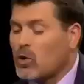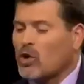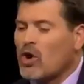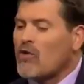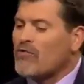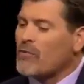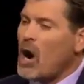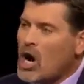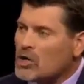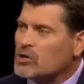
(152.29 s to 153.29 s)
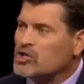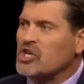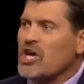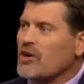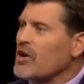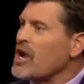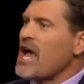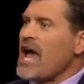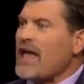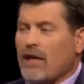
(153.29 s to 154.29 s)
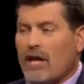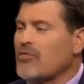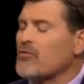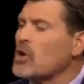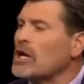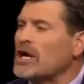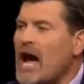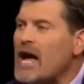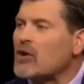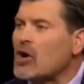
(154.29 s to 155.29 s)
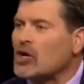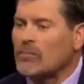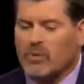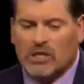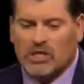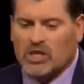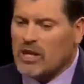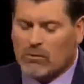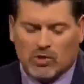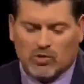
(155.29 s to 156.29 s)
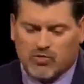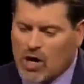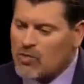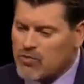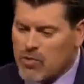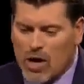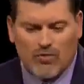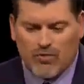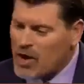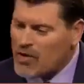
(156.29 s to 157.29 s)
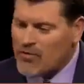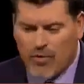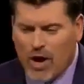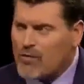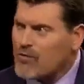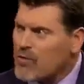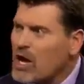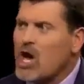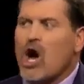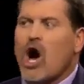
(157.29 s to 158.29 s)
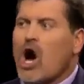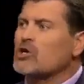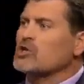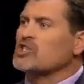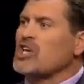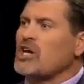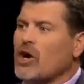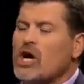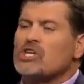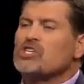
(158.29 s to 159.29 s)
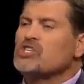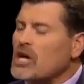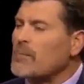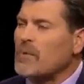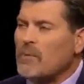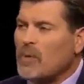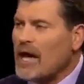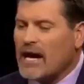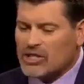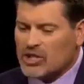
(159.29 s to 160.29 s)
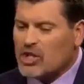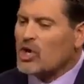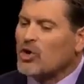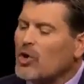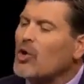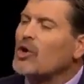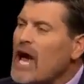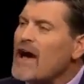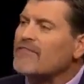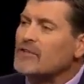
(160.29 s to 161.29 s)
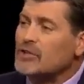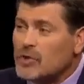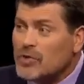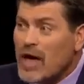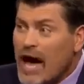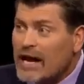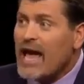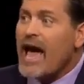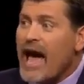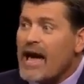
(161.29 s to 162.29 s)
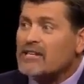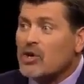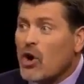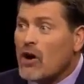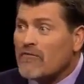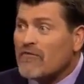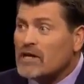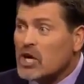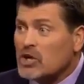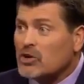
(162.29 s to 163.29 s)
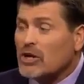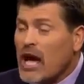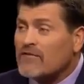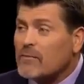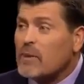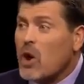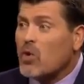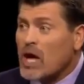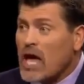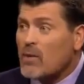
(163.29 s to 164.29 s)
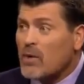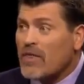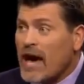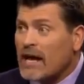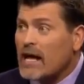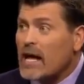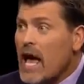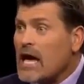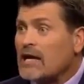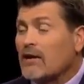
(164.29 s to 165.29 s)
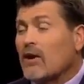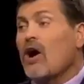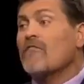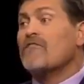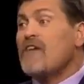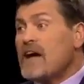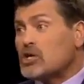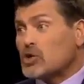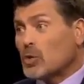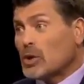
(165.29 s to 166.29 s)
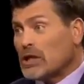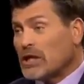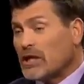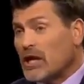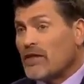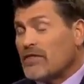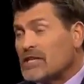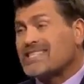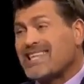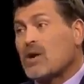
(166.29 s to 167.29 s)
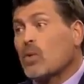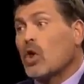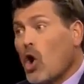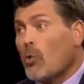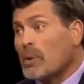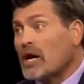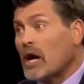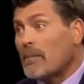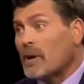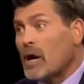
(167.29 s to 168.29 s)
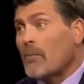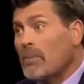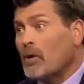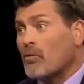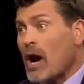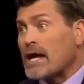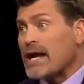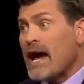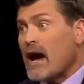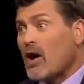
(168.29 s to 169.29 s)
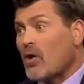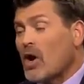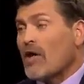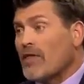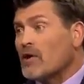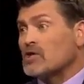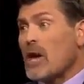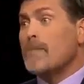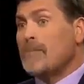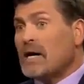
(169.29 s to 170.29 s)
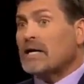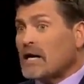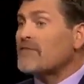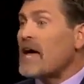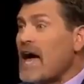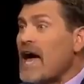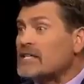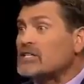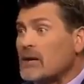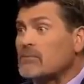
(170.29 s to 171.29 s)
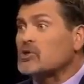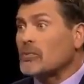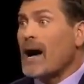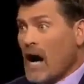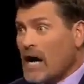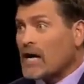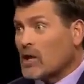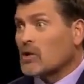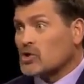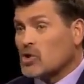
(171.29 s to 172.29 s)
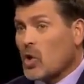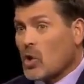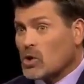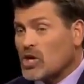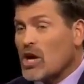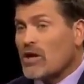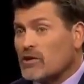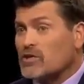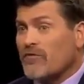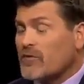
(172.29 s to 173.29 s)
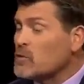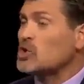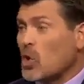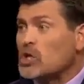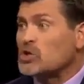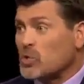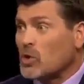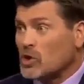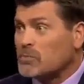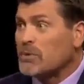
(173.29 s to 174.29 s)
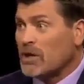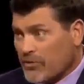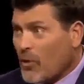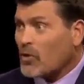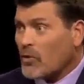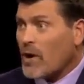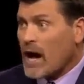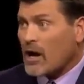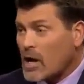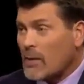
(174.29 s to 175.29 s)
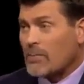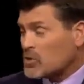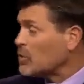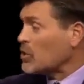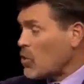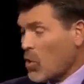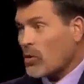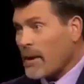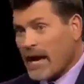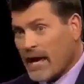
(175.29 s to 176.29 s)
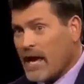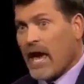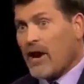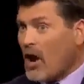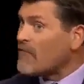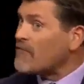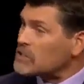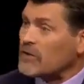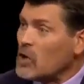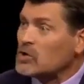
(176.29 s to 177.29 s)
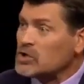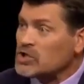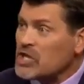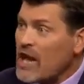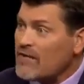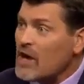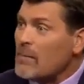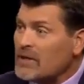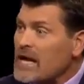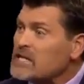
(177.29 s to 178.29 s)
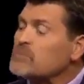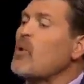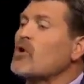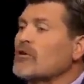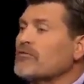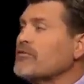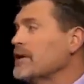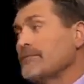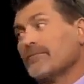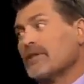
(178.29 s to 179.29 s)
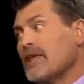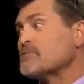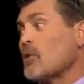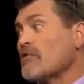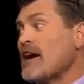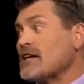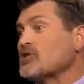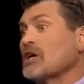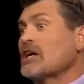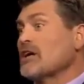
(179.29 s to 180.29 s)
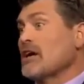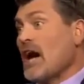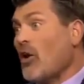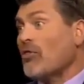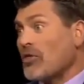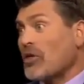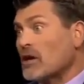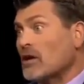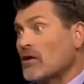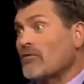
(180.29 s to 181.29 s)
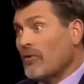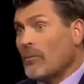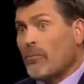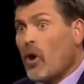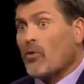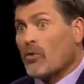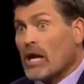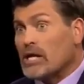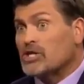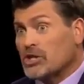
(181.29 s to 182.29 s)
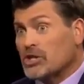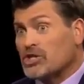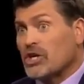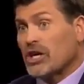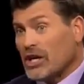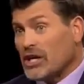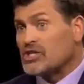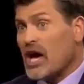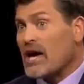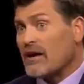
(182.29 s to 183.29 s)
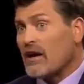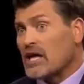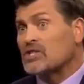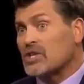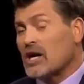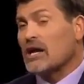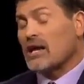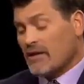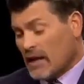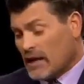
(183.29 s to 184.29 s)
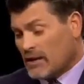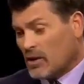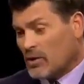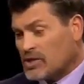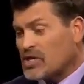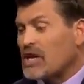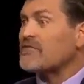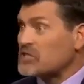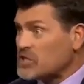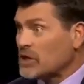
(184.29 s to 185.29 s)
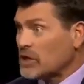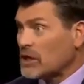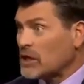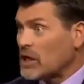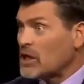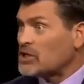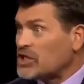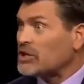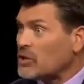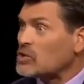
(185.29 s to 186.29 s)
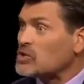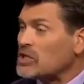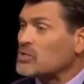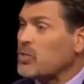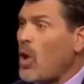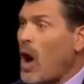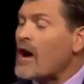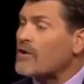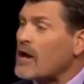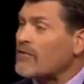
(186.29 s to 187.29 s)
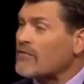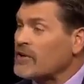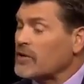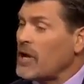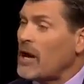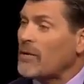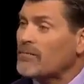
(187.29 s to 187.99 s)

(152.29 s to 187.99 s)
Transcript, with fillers: were from under center. He threw it a nine yard completion. Then it was run, run, run, run, run under center. Set up the play play action, you're going to have to do that as an offense, and you're going to have to be okay with that. And eventually, this thing will open up. But right now, there's a butting of the heads, and I'm sure behind closed doors, there's a few choice words being thrown around between quarterback and offensive coaching staff. But that's part of that's part of actually healthy football yeah. relations inside a, inside a, a, you know inside a facility to get those things ironed out and figured out.